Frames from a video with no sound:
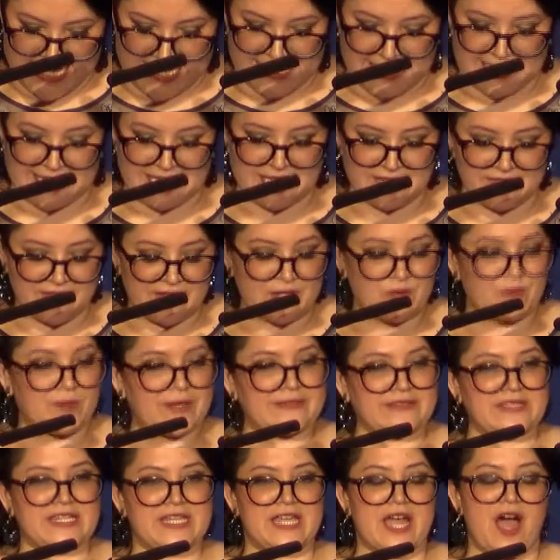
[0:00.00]
even
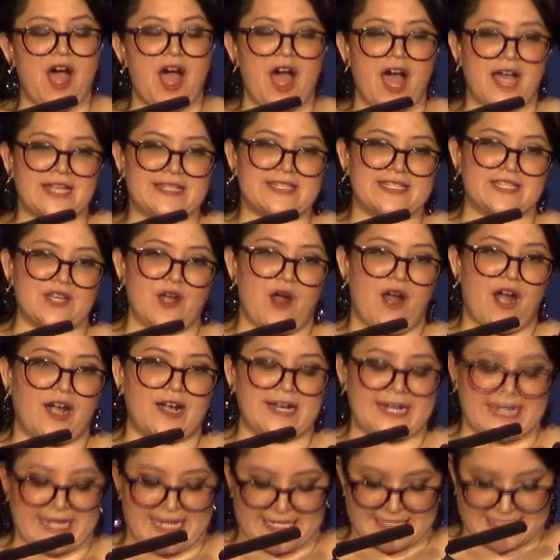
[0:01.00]
when the odds are
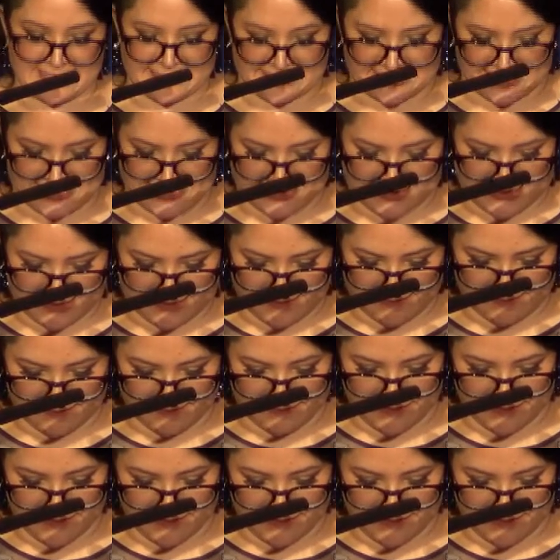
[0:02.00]
against us.